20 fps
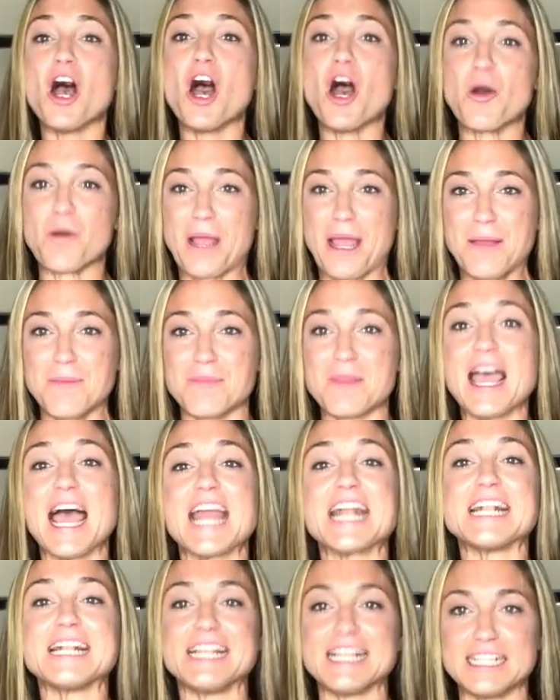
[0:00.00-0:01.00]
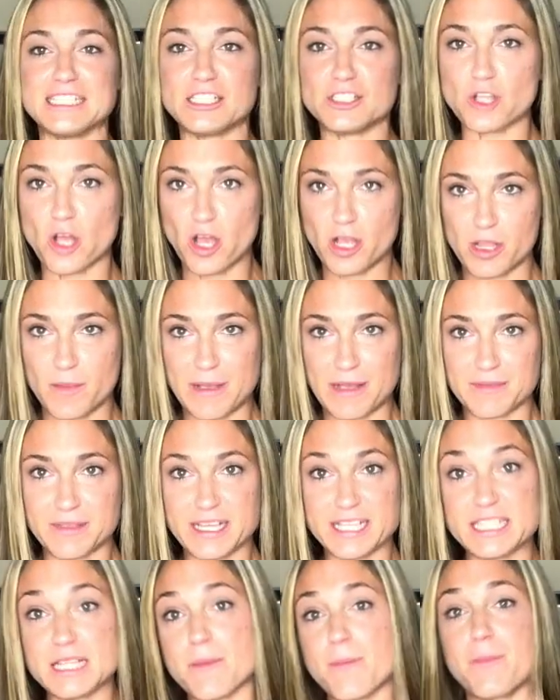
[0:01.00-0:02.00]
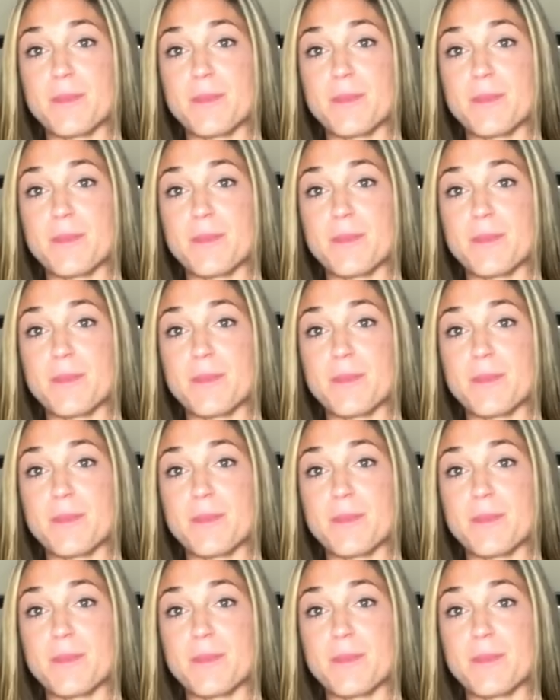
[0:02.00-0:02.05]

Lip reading: Okay, I need to talk about this